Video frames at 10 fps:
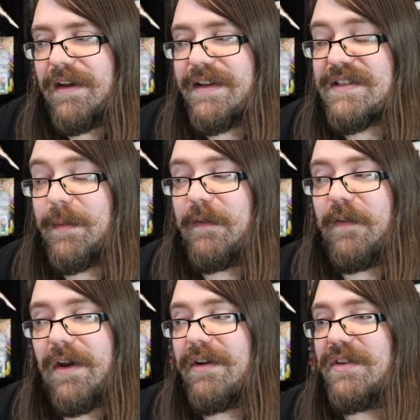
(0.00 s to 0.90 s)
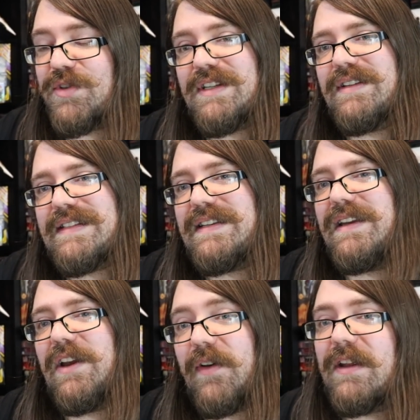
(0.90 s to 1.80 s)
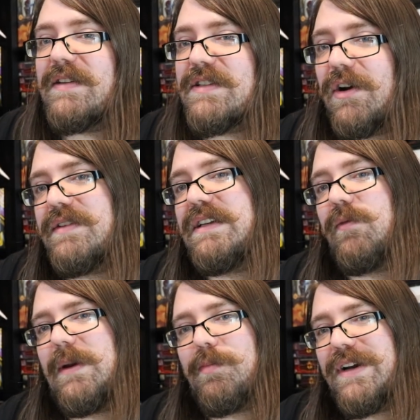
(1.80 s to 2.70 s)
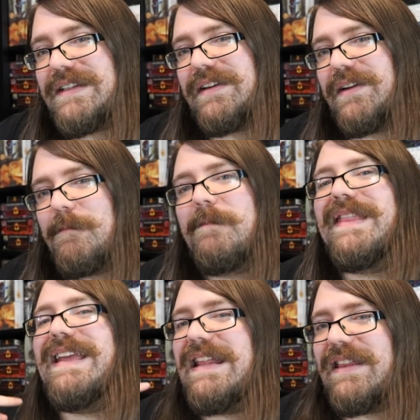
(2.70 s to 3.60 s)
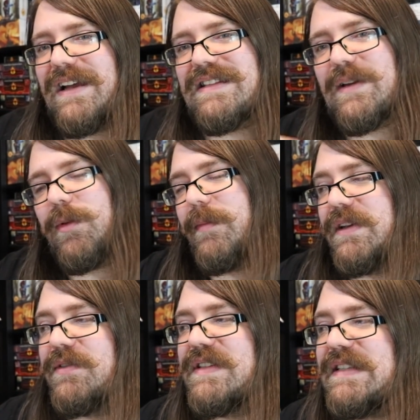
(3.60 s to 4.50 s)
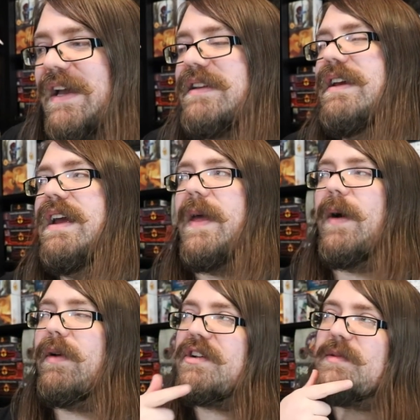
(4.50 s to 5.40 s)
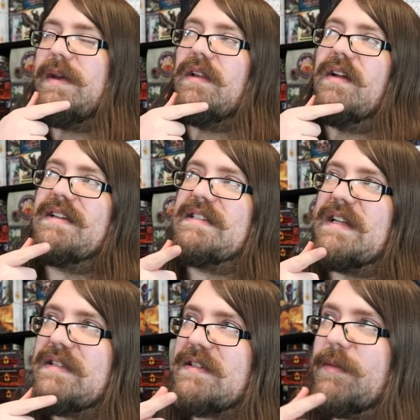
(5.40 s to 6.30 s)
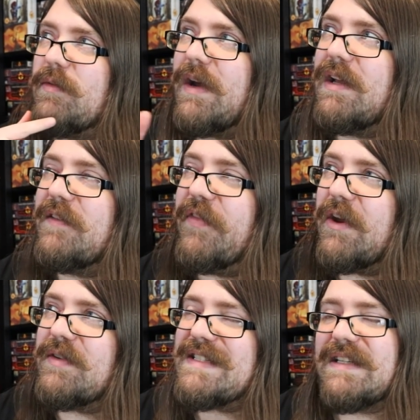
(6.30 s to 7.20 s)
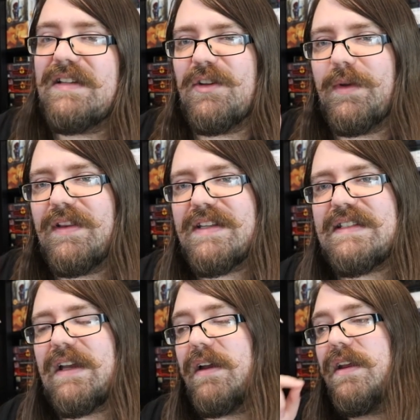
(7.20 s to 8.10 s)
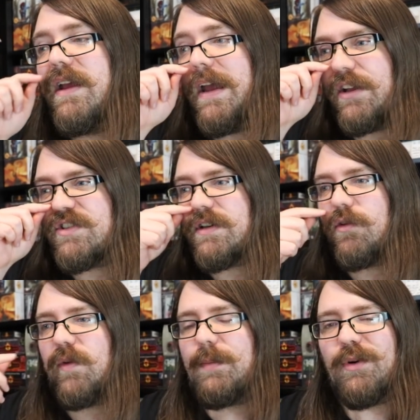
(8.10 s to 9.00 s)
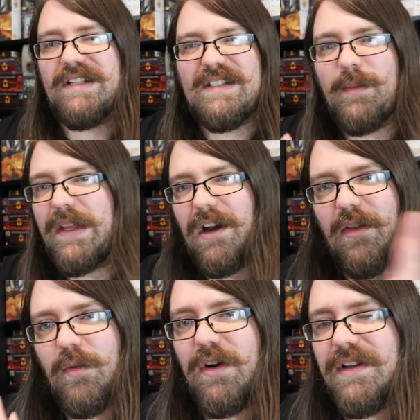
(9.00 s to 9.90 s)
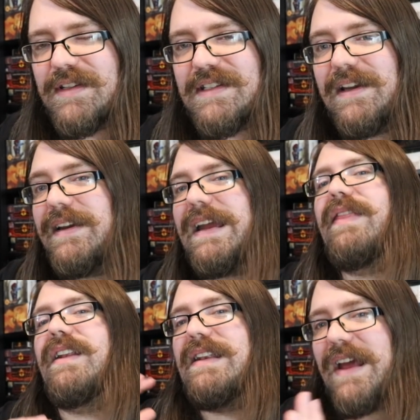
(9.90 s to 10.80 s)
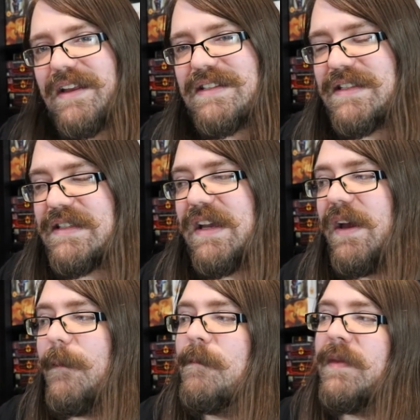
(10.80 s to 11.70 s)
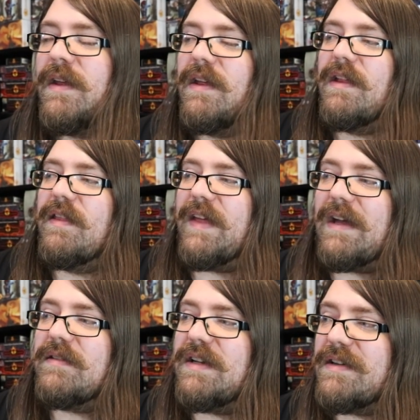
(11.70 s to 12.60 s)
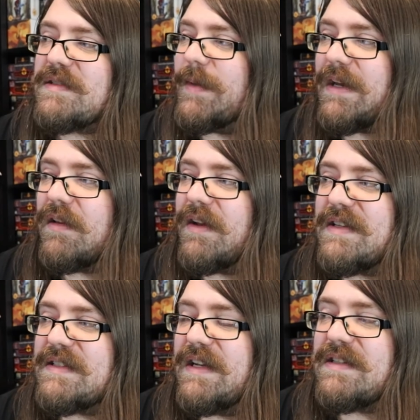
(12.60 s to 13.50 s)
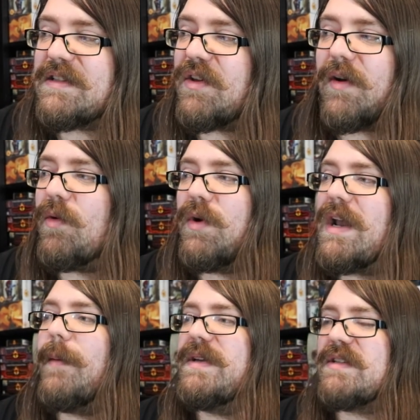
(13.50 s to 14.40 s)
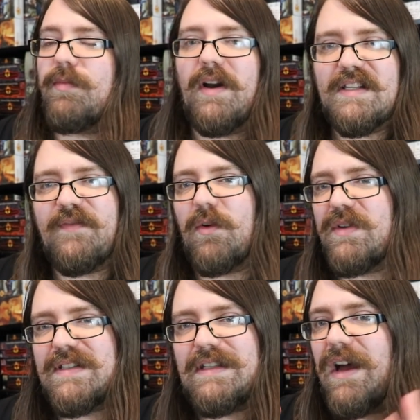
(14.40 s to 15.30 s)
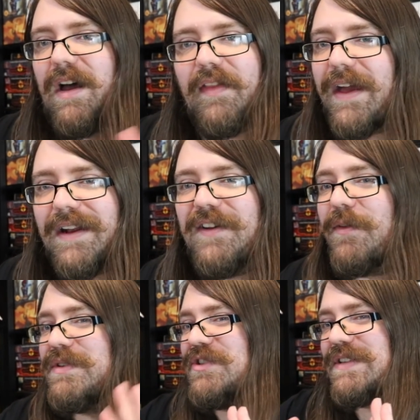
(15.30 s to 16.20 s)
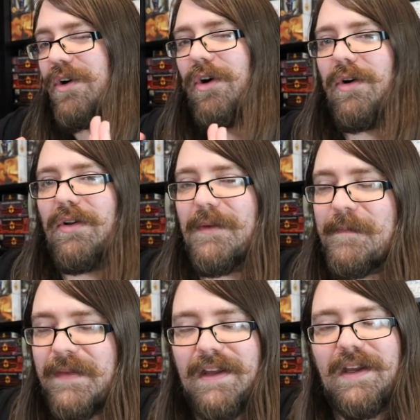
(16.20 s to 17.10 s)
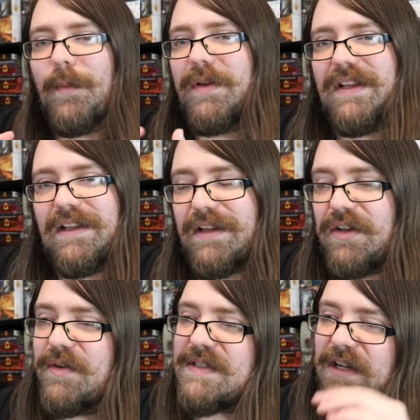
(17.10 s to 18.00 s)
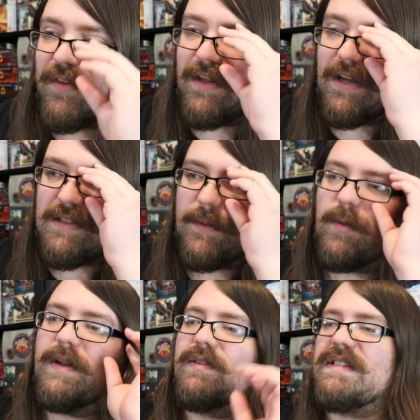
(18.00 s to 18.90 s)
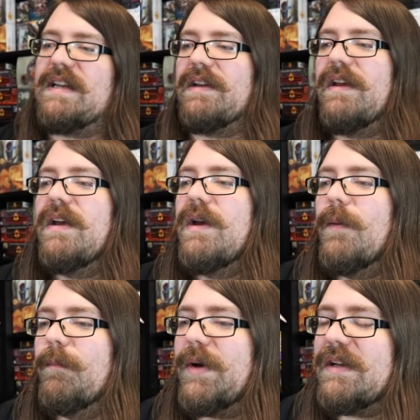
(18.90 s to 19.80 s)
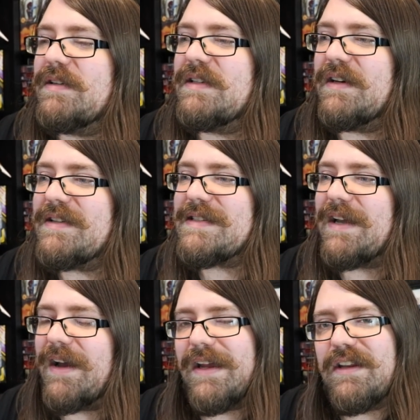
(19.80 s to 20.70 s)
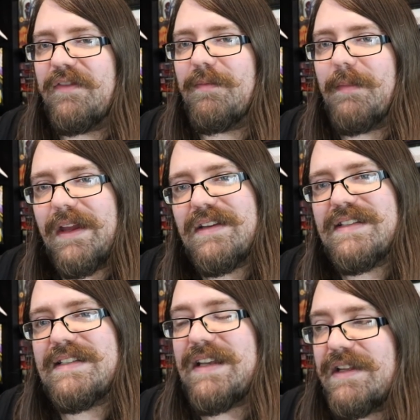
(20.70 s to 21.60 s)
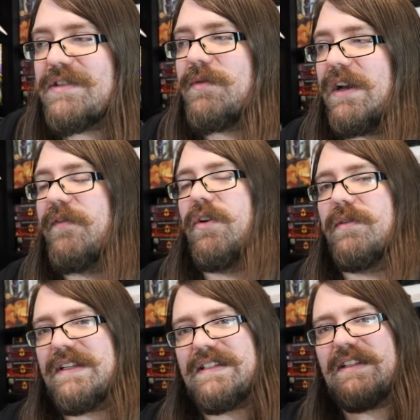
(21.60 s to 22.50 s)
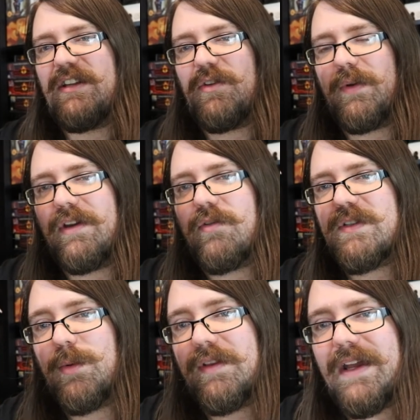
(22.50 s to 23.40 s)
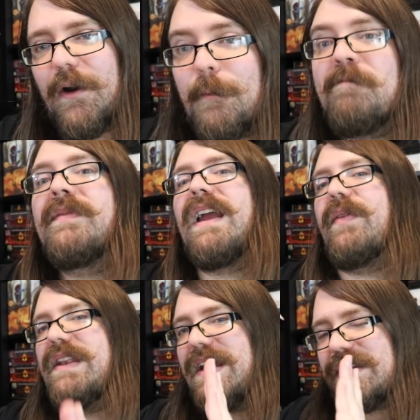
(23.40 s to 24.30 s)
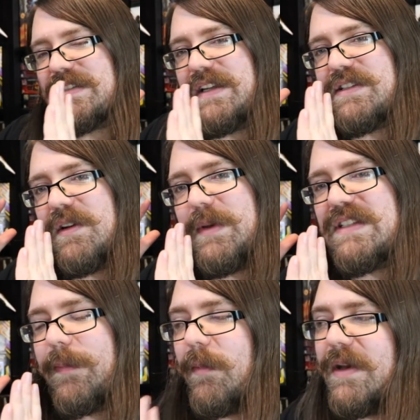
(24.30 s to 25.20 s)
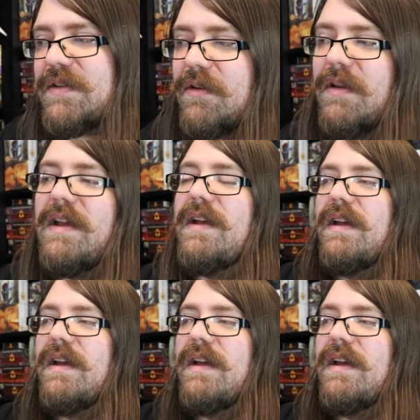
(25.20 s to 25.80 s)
It's gonna be very interesting to see if any of these cards get reprinted in that supplemental set. And that would actually make a lot of sense to me, right? If they're discontinuing this set and just gonna reprint some of the other ones in the next set, that does make a lot of sense, though I would not be surprised if it was not that, if it was just all completely new stuff in the next supplemental set. But it does kind of make sense, right? If they're discontinuing Crucible now and the next set's gonna be supplemental,